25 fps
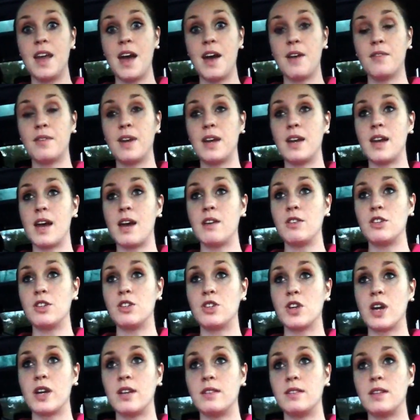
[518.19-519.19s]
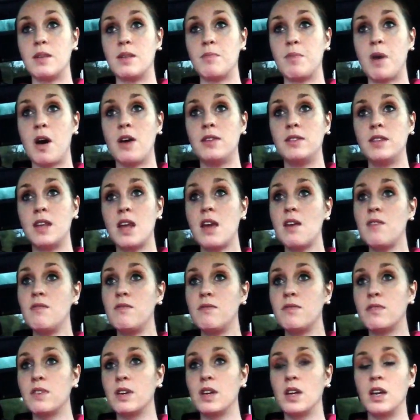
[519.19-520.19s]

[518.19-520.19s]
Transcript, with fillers: yeah, right now I'm just trying to stay positive,